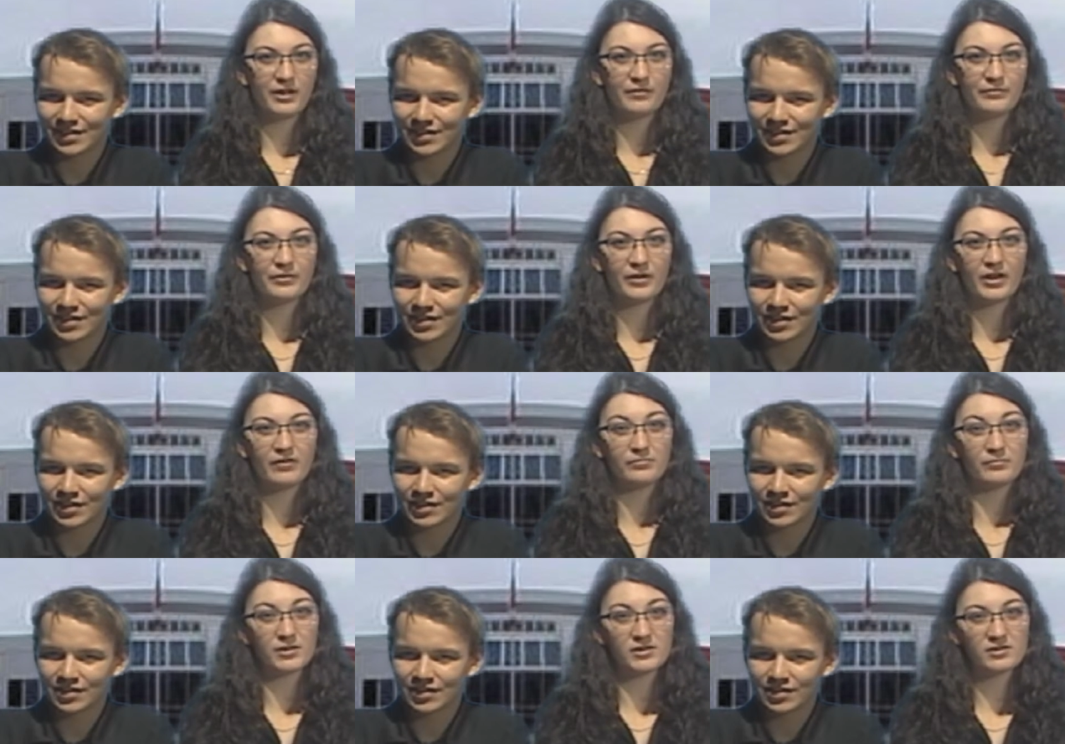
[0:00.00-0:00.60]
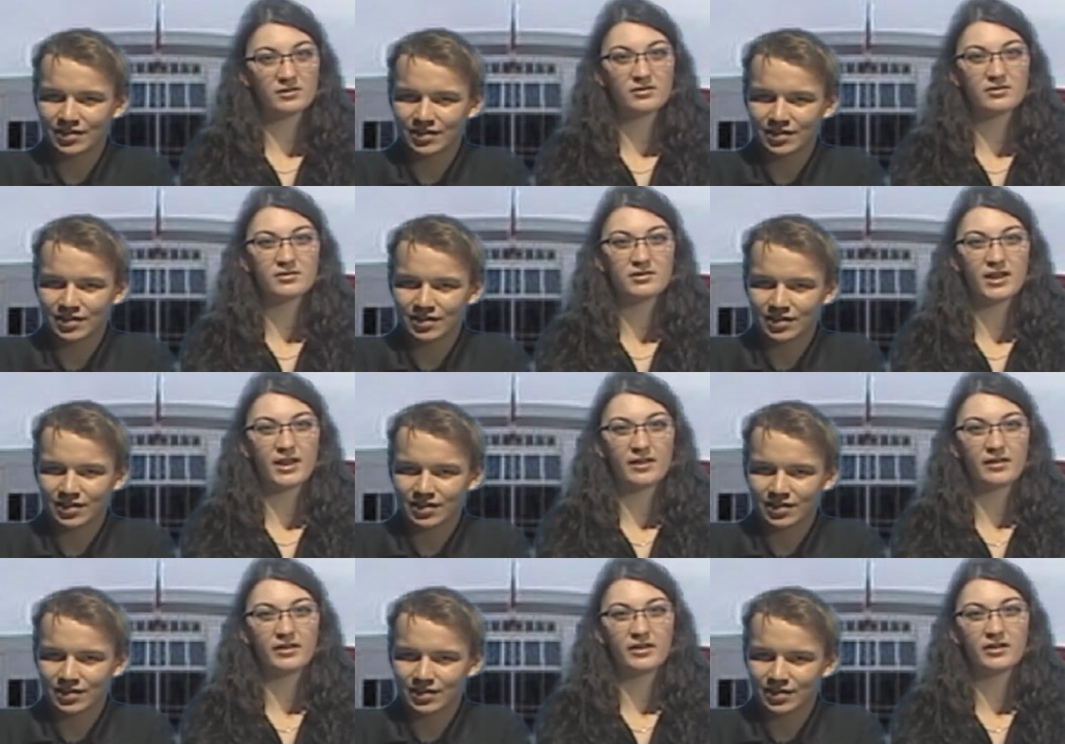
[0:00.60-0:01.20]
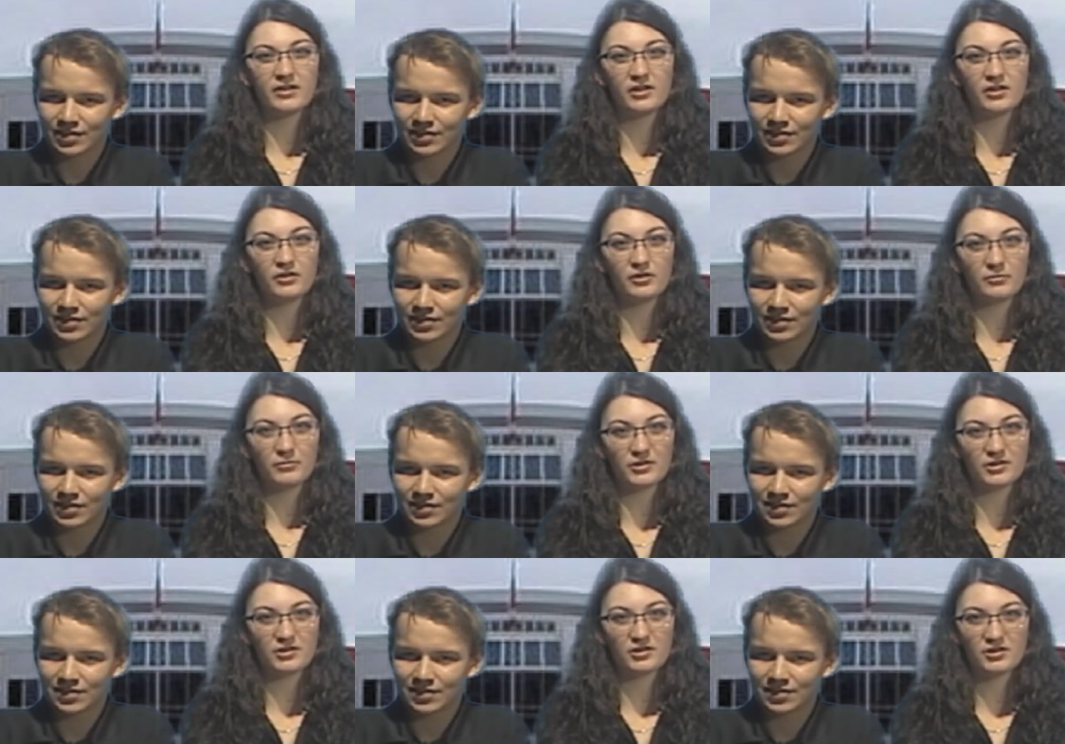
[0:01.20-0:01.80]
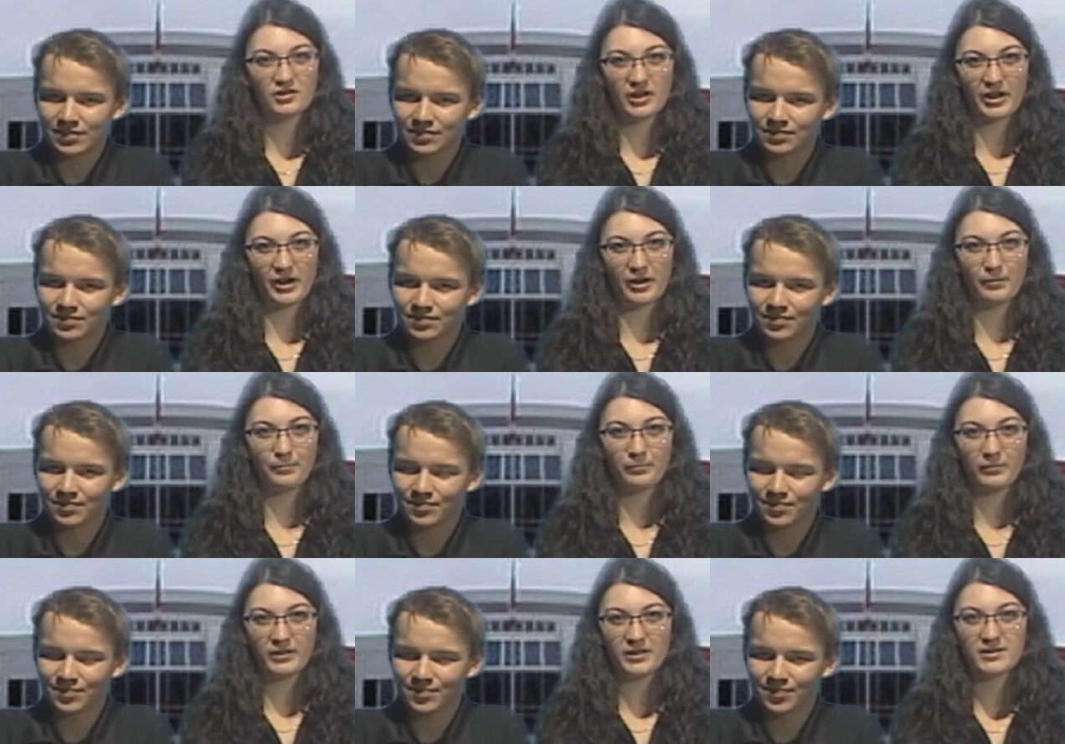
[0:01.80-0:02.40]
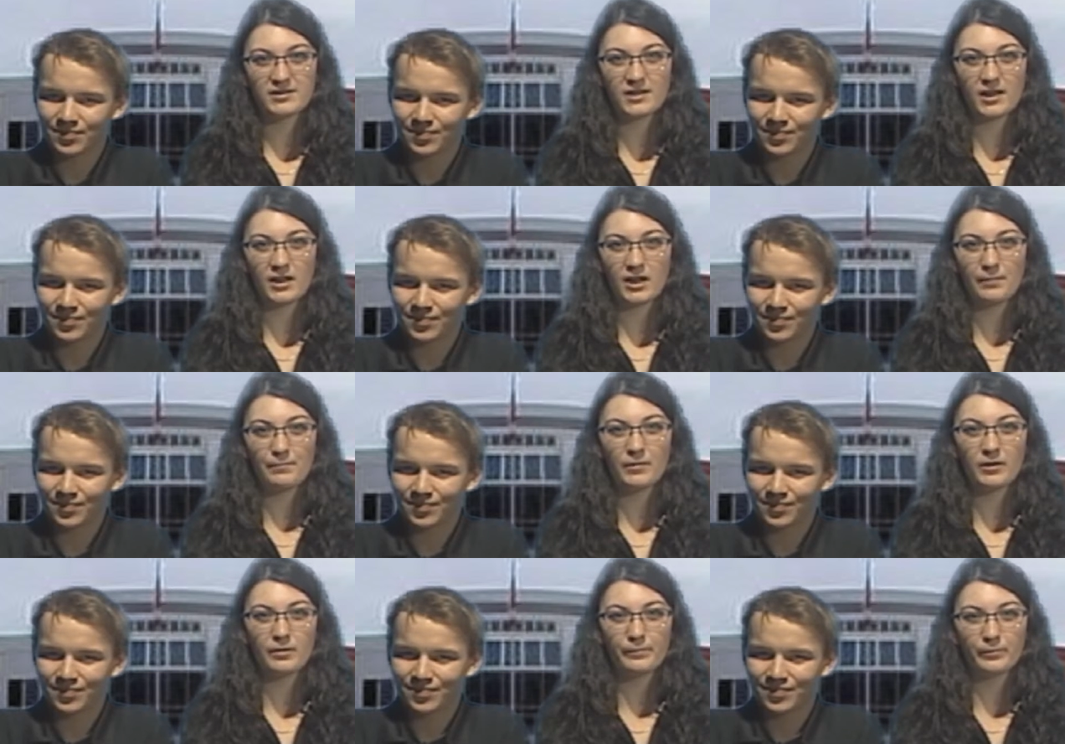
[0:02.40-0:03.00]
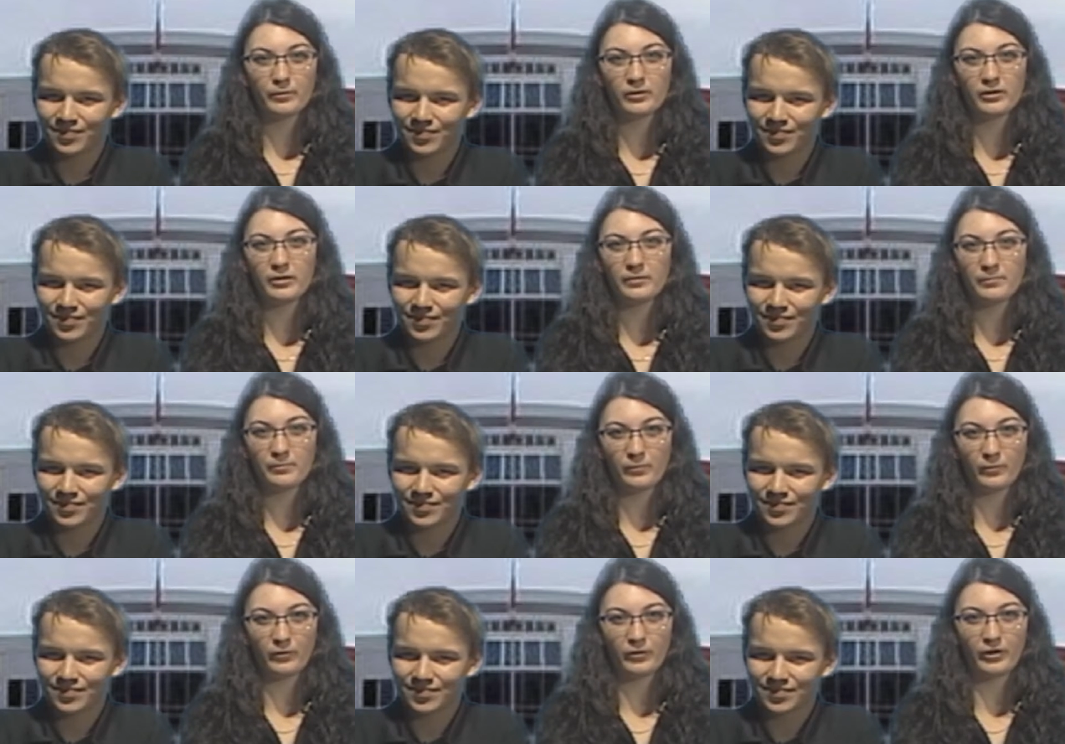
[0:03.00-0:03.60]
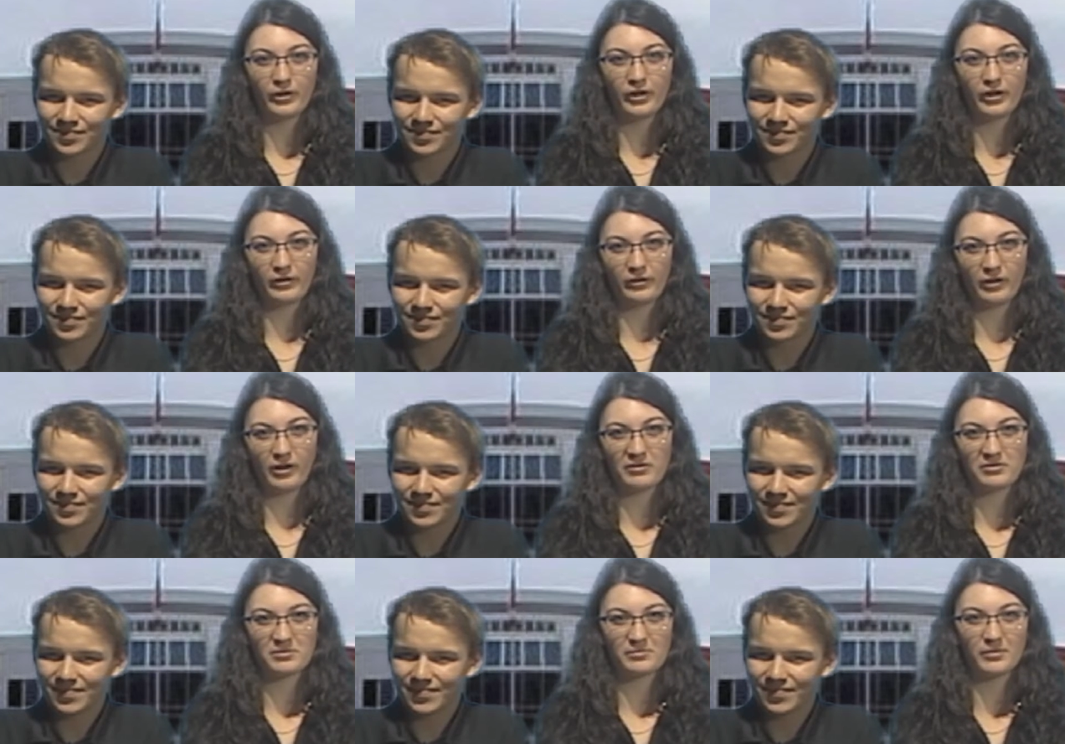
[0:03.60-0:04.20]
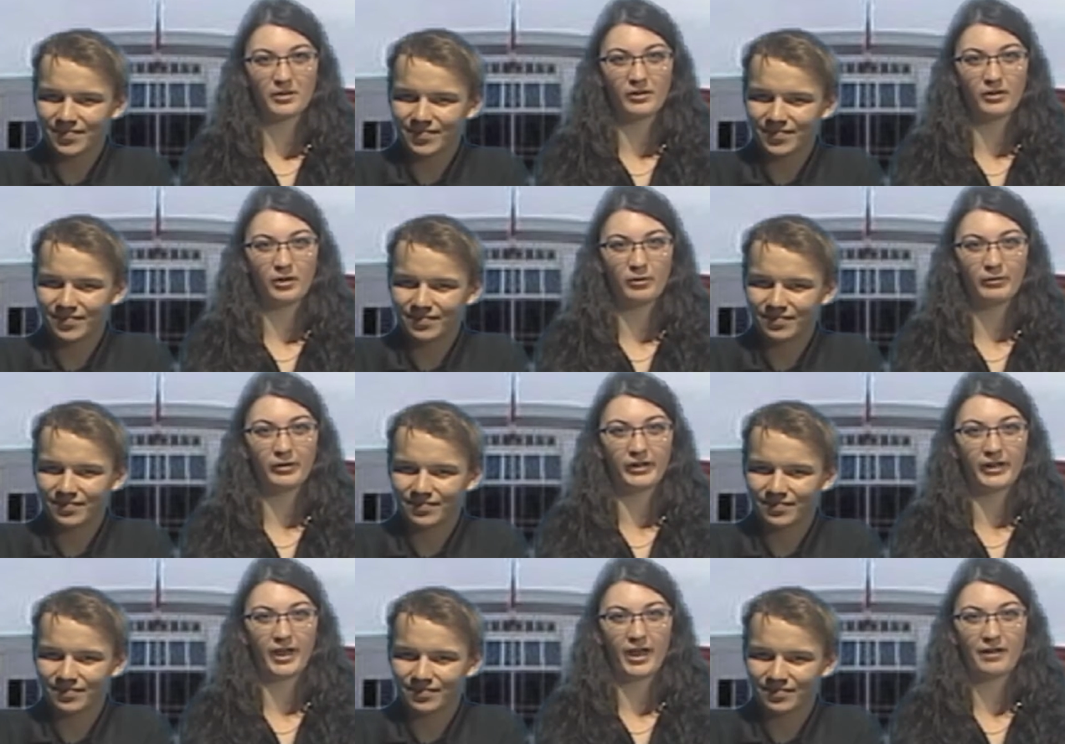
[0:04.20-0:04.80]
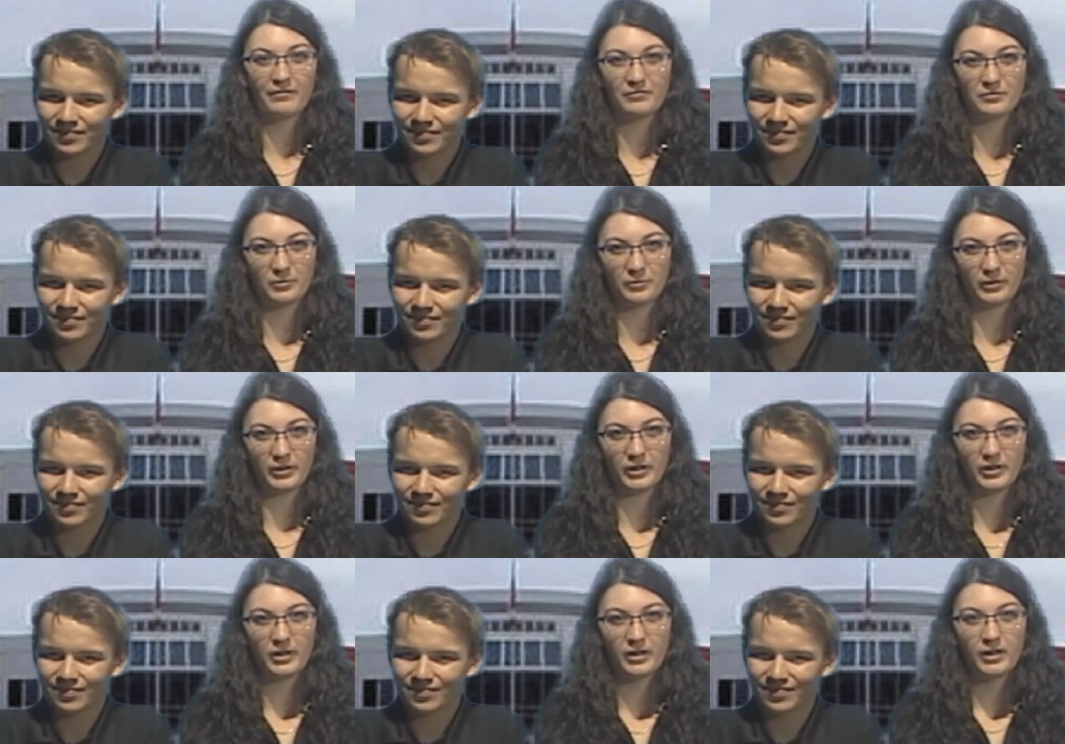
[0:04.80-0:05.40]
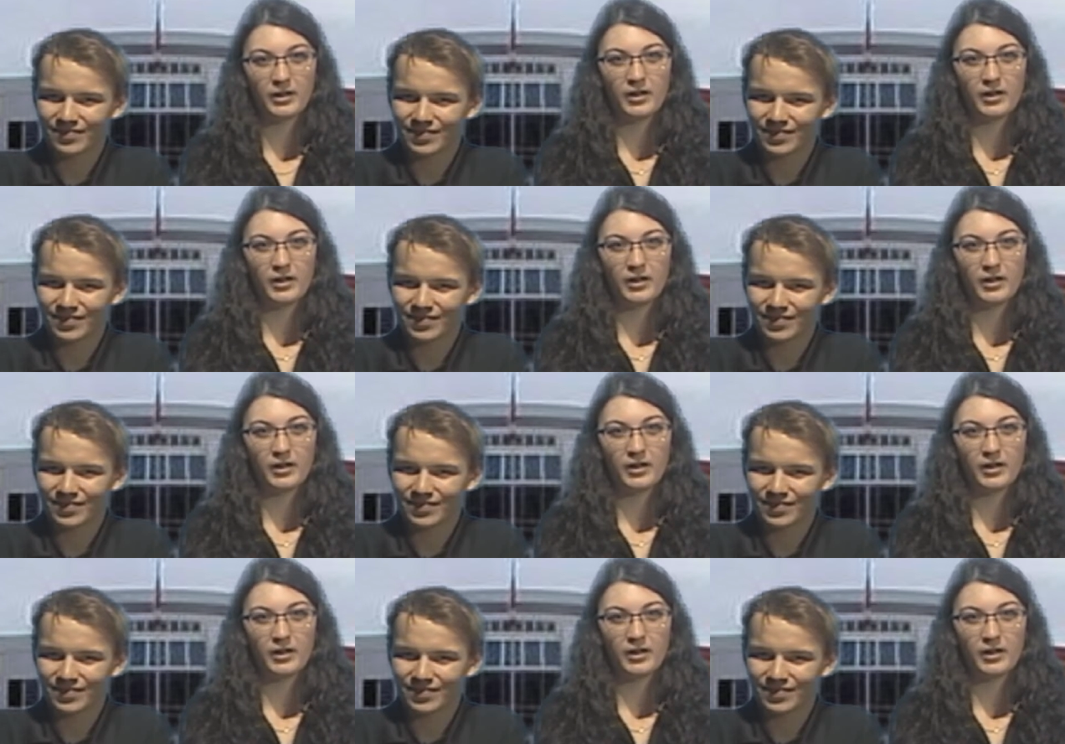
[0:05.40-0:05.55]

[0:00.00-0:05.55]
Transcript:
Speaker 1: if you have musical talent you wish to share, please sign up on the bulletin board across from the lower caf door.